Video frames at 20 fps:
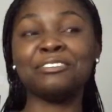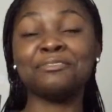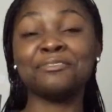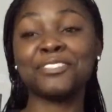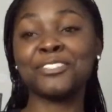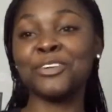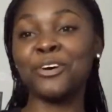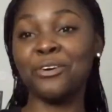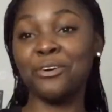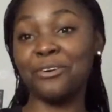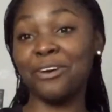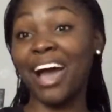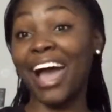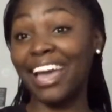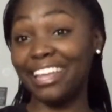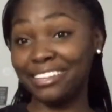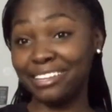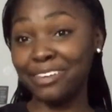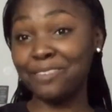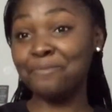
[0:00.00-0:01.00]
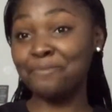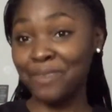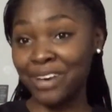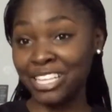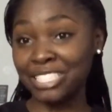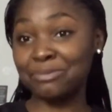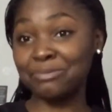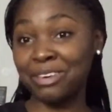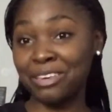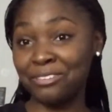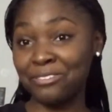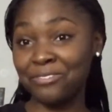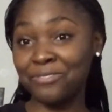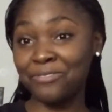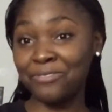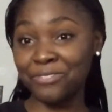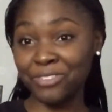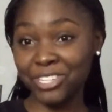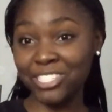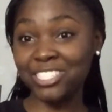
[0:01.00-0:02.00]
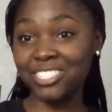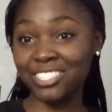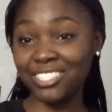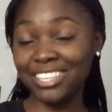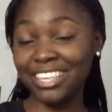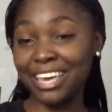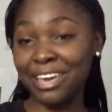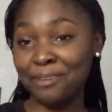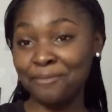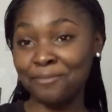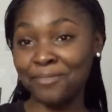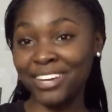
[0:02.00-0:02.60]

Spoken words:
So I did pass my first year,